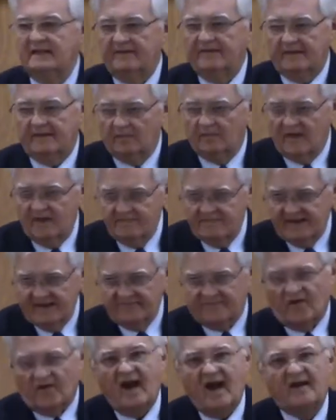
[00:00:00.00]
Then we
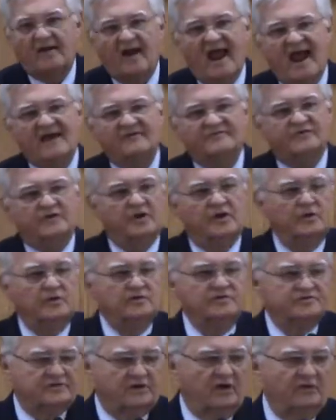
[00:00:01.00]
meet for our
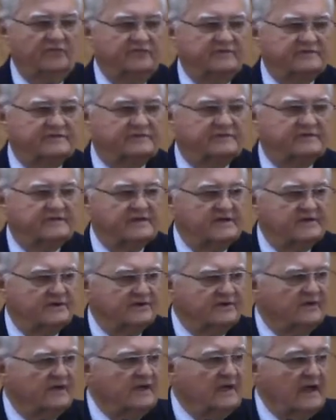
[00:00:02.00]
afternoon services
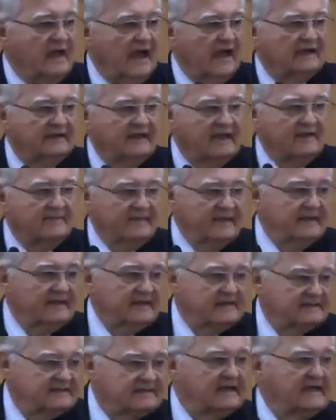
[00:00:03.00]
here, and they meet
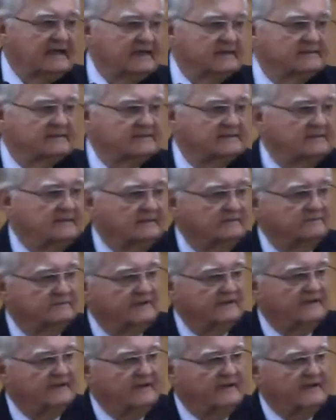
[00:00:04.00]
at 6 on
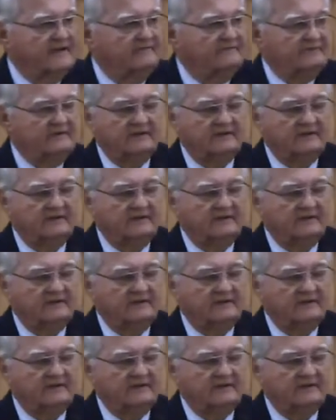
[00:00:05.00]
Sunday evening.